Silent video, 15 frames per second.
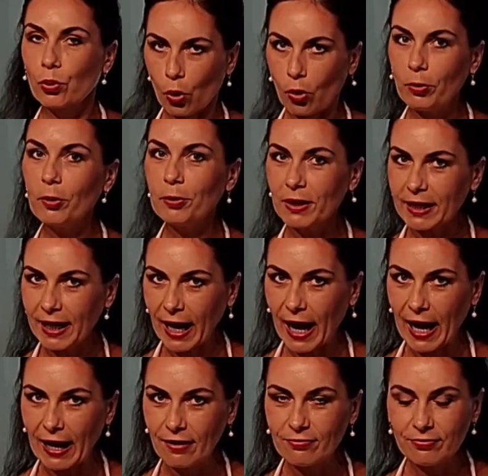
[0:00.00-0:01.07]
probably
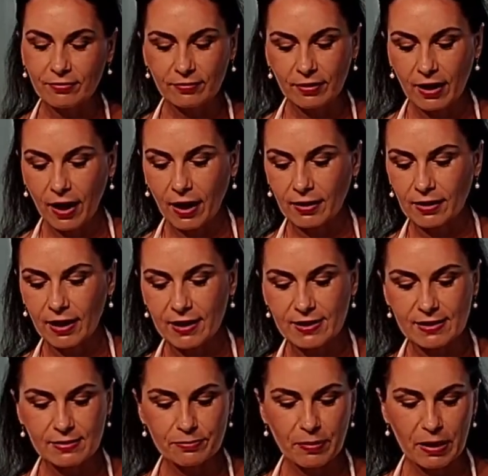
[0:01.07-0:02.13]
have,
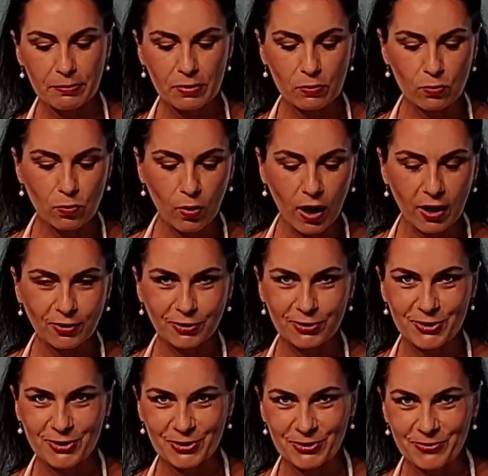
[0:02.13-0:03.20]
unless maybe one or
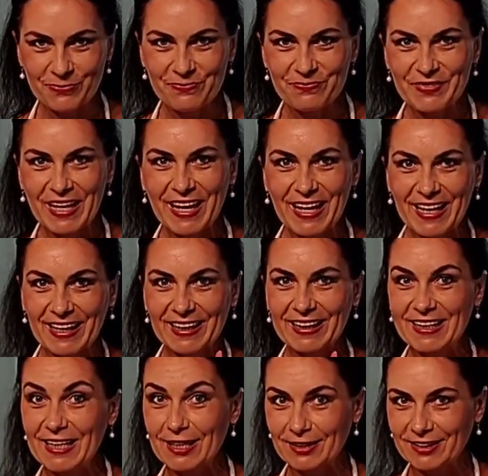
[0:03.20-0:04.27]
two.
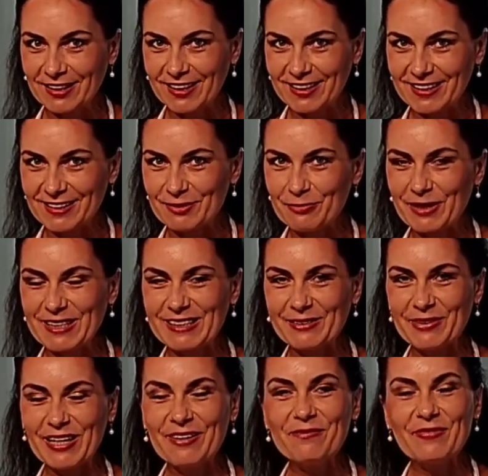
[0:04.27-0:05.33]
Key ingredients, by the
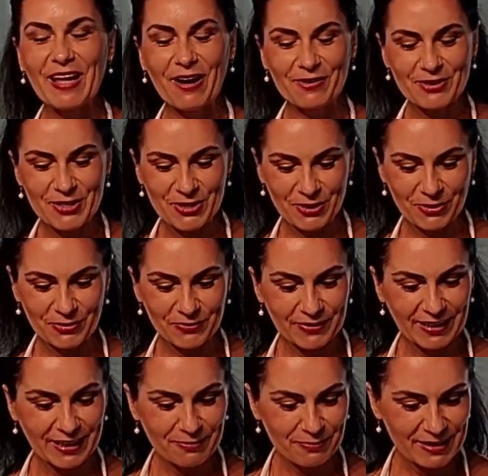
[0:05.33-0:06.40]
way. I will show you.
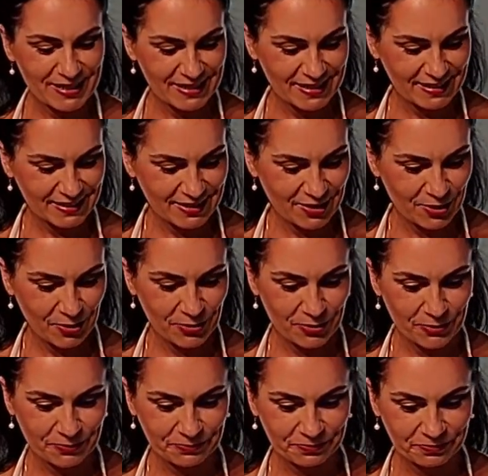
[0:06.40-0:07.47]
Let me show
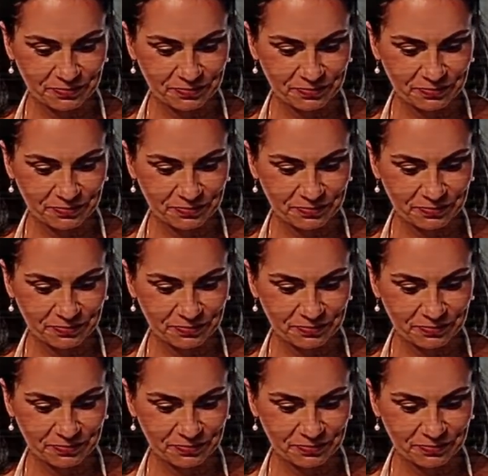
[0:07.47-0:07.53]
you.